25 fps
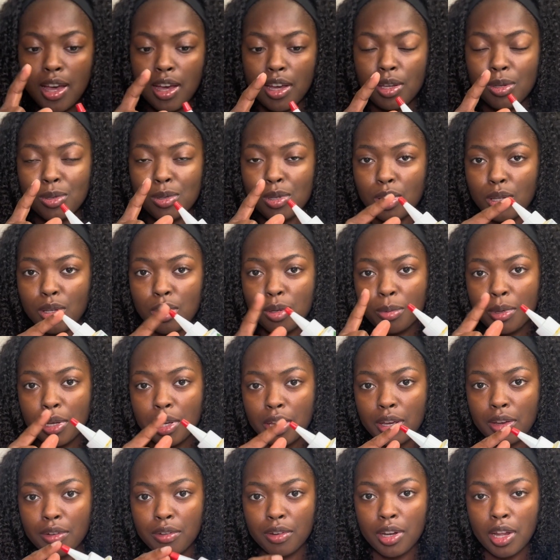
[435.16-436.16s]
I use a little
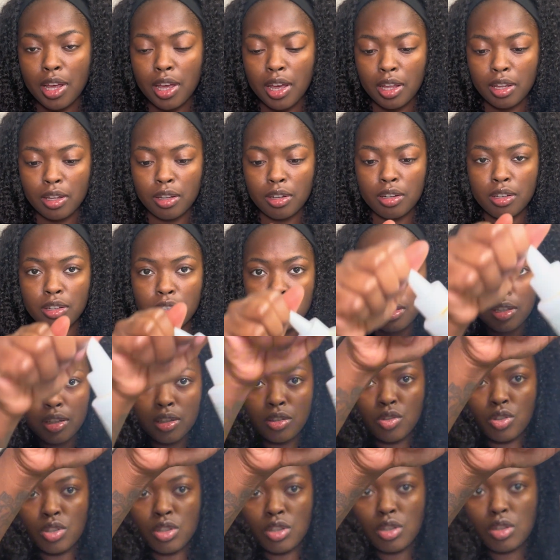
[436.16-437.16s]
bit every day. I literally
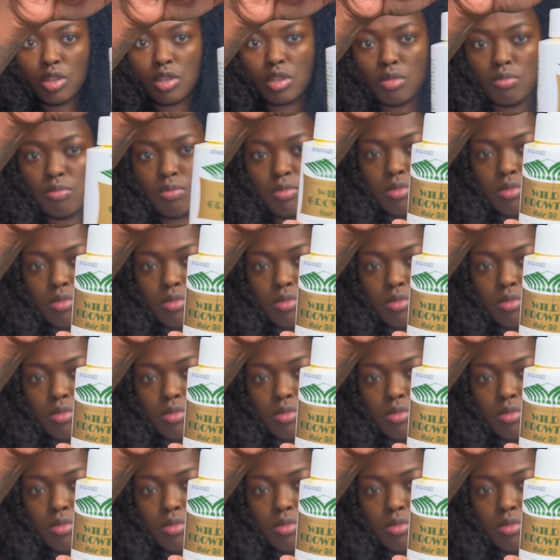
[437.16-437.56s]
just